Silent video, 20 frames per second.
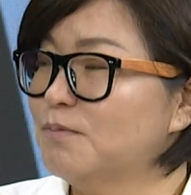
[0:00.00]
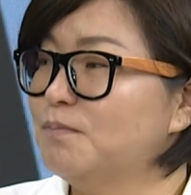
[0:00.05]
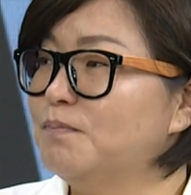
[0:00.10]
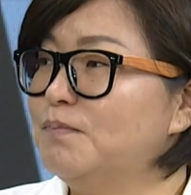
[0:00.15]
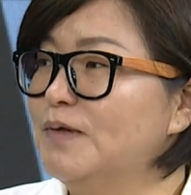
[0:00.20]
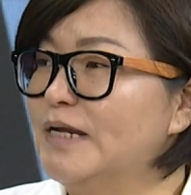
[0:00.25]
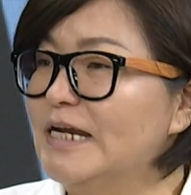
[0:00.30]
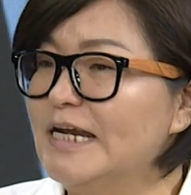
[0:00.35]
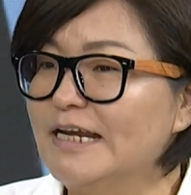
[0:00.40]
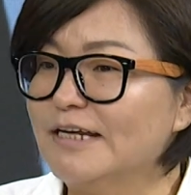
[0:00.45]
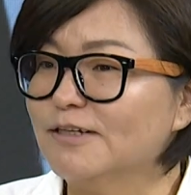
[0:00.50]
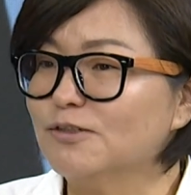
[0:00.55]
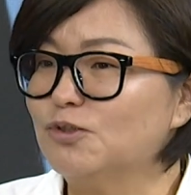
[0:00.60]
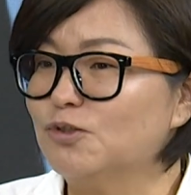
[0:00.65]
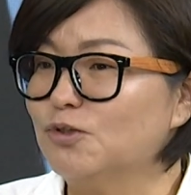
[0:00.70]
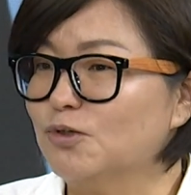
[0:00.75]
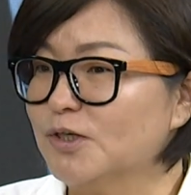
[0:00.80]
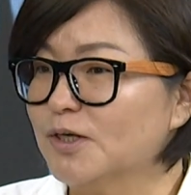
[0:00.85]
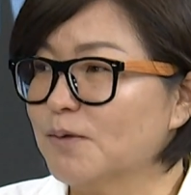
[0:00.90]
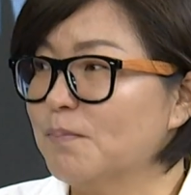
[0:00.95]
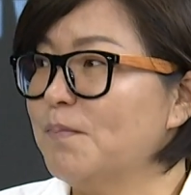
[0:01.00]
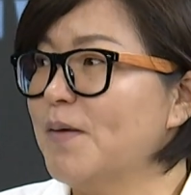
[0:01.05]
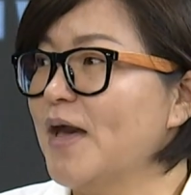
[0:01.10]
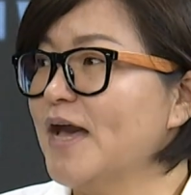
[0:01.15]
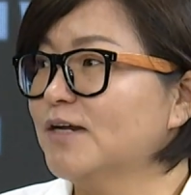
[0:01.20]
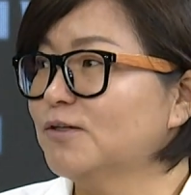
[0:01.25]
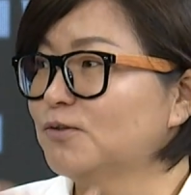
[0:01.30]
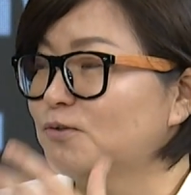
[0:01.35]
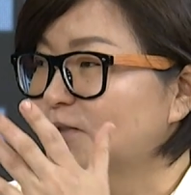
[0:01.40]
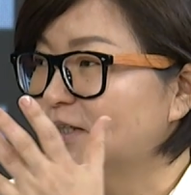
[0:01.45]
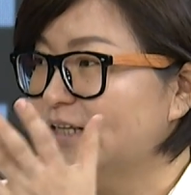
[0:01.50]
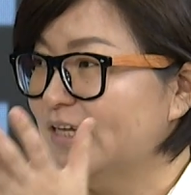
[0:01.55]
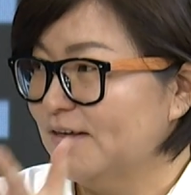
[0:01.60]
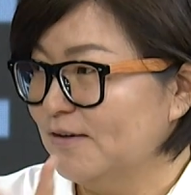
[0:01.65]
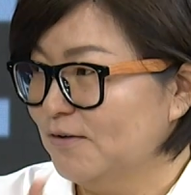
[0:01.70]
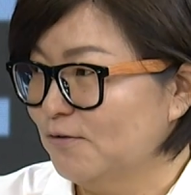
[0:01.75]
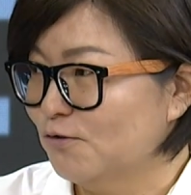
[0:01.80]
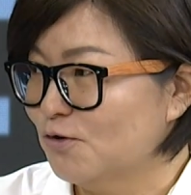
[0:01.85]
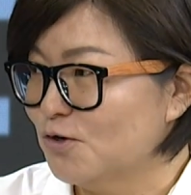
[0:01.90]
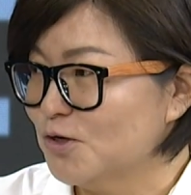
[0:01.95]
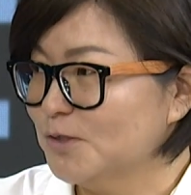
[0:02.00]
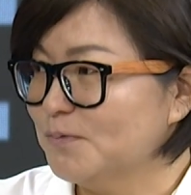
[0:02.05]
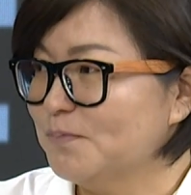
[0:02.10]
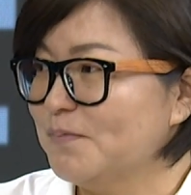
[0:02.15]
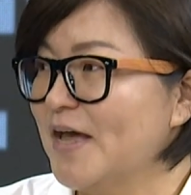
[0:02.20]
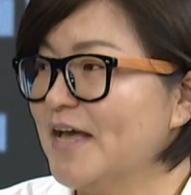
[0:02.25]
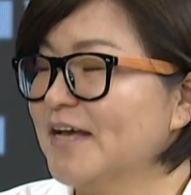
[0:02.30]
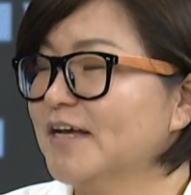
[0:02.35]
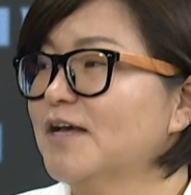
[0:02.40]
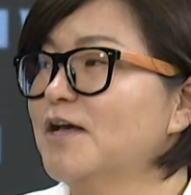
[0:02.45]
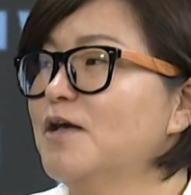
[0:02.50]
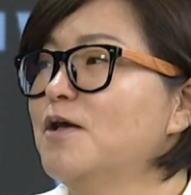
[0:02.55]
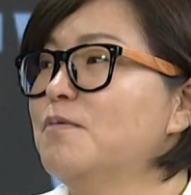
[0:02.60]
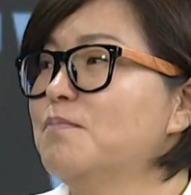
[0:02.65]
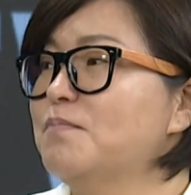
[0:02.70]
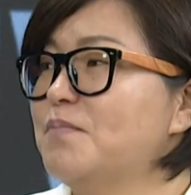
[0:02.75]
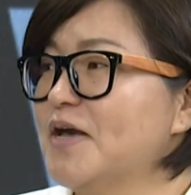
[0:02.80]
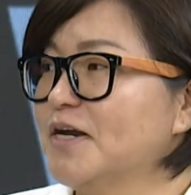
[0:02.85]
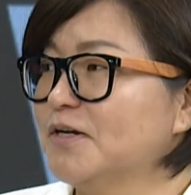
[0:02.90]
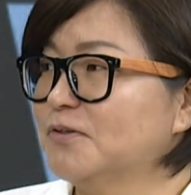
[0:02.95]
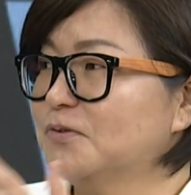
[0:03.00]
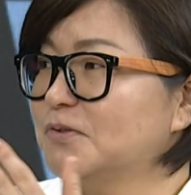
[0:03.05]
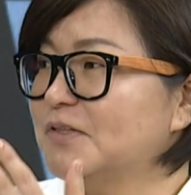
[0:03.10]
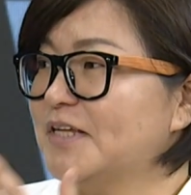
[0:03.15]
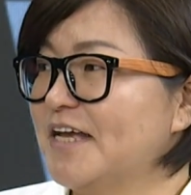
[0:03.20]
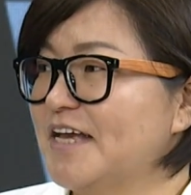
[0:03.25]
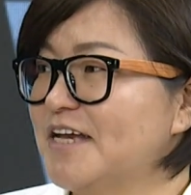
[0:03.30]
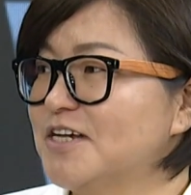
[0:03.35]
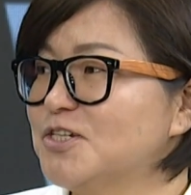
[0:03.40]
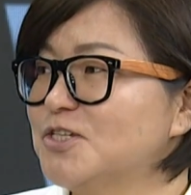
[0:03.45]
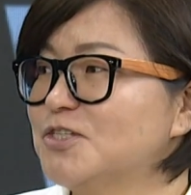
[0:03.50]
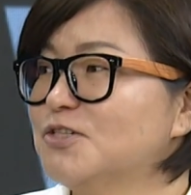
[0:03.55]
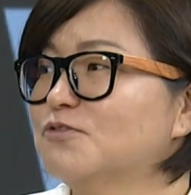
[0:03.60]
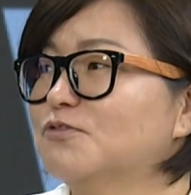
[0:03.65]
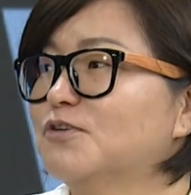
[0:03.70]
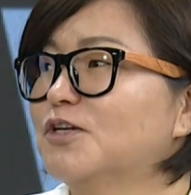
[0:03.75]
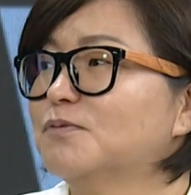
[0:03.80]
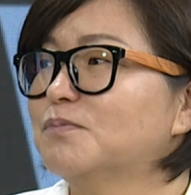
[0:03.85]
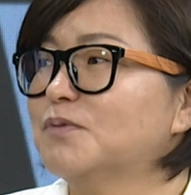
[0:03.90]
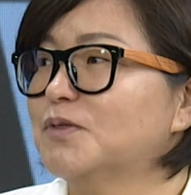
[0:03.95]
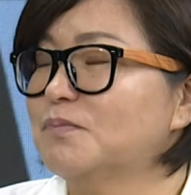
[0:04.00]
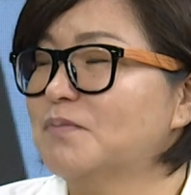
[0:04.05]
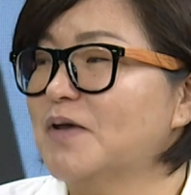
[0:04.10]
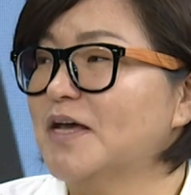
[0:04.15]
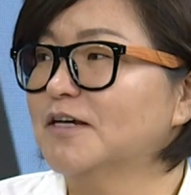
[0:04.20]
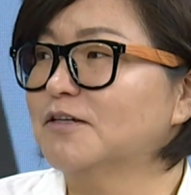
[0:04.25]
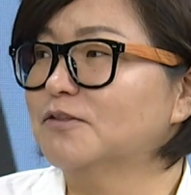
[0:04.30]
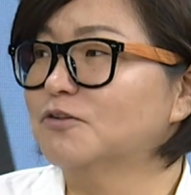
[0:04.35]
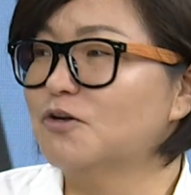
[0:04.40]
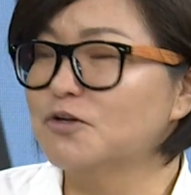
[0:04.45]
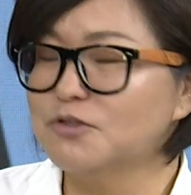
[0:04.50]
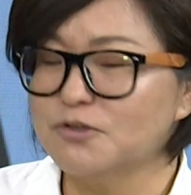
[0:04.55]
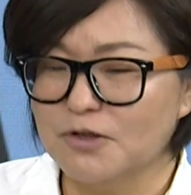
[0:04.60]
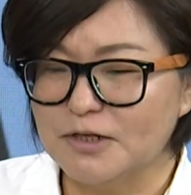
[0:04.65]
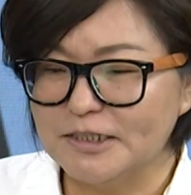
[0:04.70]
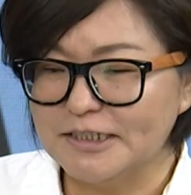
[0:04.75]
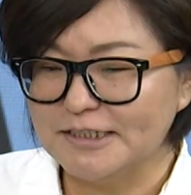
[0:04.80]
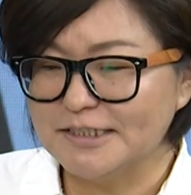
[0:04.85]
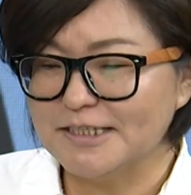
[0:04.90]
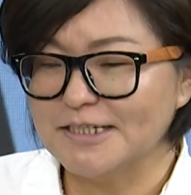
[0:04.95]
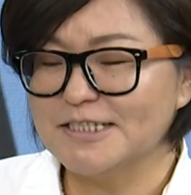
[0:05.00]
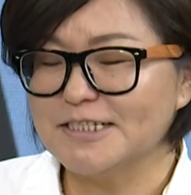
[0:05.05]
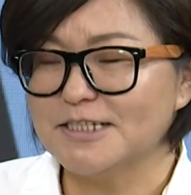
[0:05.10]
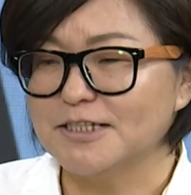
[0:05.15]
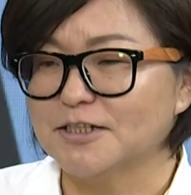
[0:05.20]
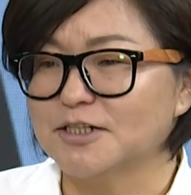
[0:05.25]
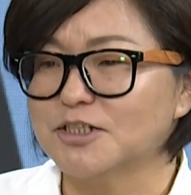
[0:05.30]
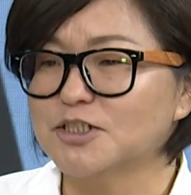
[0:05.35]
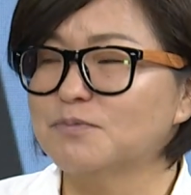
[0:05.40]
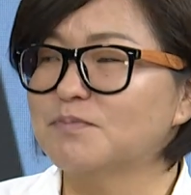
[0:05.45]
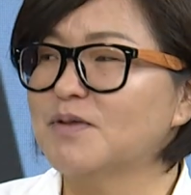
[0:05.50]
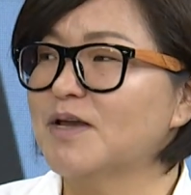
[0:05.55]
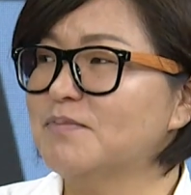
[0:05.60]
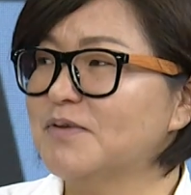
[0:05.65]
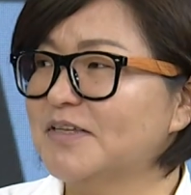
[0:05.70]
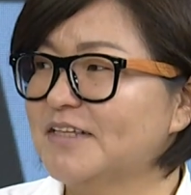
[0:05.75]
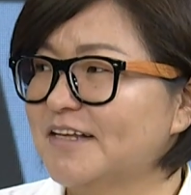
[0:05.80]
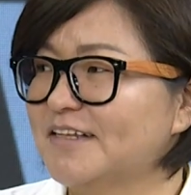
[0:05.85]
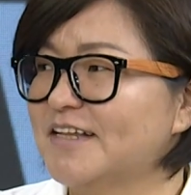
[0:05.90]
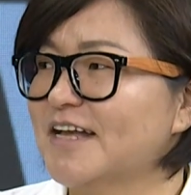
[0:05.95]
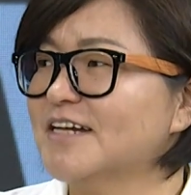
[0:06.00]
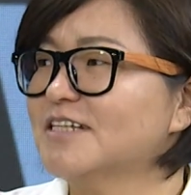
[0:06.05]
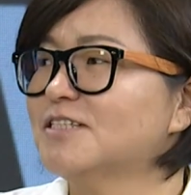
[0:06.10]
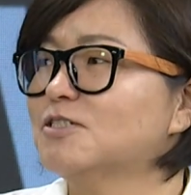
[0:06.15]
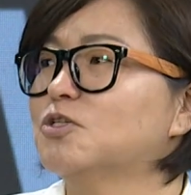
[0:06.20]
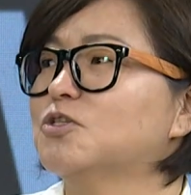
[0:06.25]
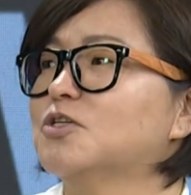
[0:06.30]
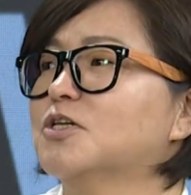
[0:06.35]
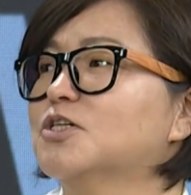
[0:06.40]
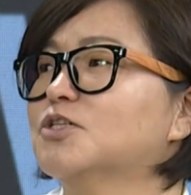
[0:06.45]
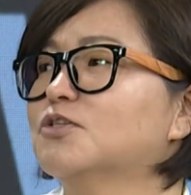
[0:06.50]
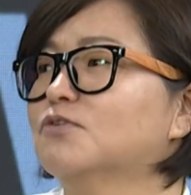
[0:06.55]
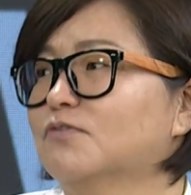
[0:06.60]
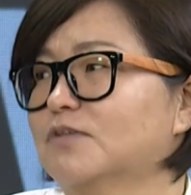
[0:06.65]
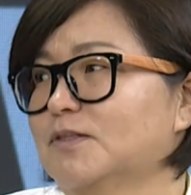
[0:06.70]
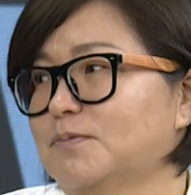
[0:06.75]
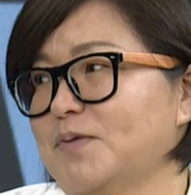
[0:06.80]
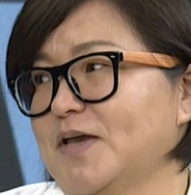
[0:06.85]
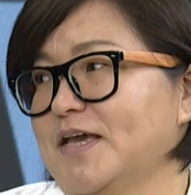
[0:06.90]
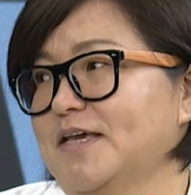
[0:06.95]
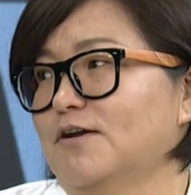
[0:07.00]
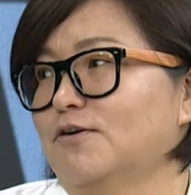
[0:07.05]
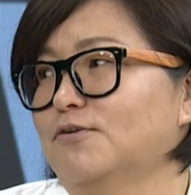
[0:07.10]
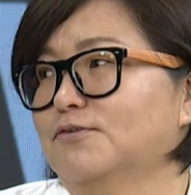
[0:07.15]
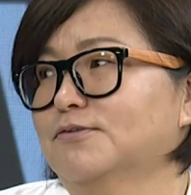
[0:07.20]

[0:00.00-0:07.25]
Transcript: billion back to the World Bank, back to the Asian Development Bank. Not only this generation, maybe the next generation will pay off.